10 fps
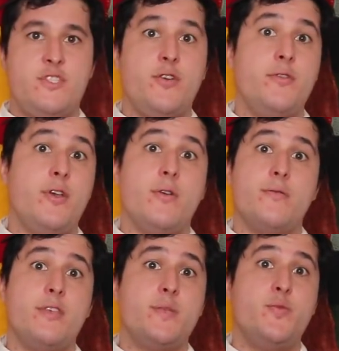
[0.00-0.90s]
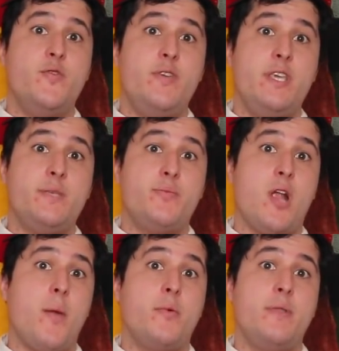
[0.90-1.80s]
So no, this movie is
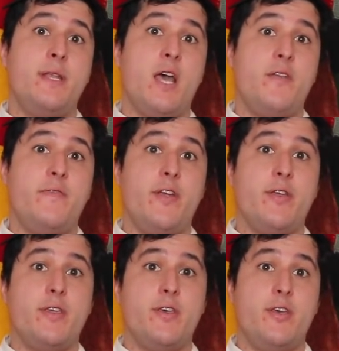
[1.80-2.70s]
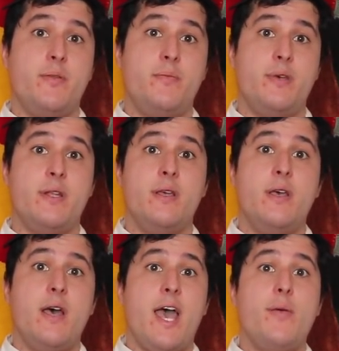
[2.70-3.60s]
probably not very good, but
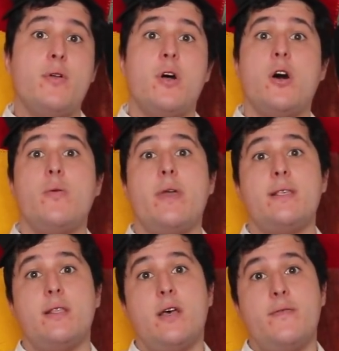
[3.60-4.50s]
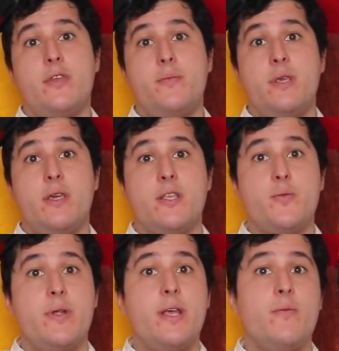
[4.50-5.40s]
I will always love it
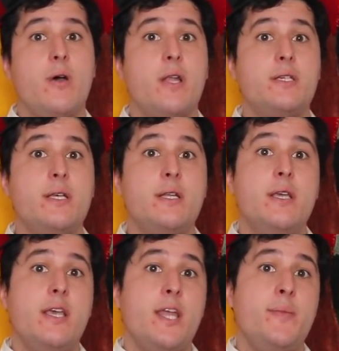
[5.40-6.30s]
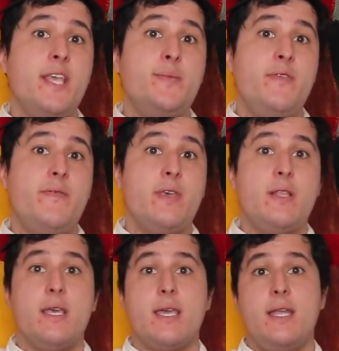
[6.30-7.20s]
because when I watch it, it makes me
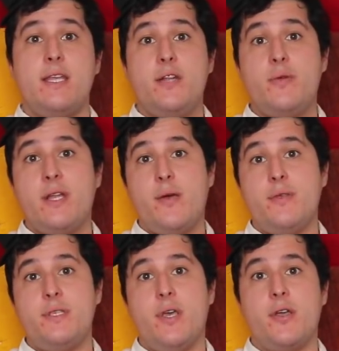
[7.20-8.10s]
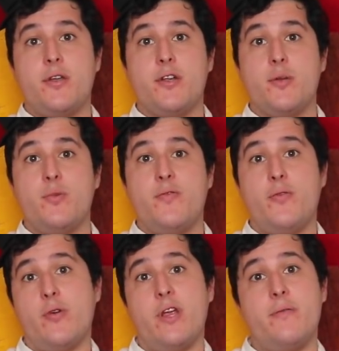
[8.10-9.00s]
feel like I did when I was younger,
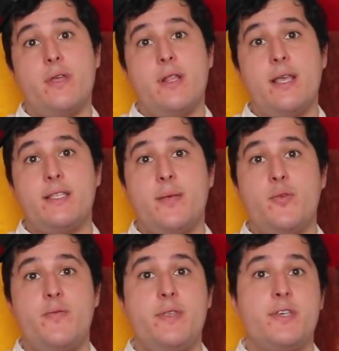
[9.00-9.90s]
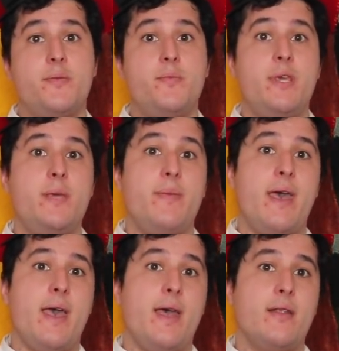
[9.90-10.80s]
before I realized that movies could be
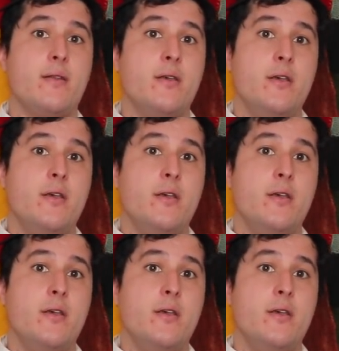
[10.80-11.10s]
bad, and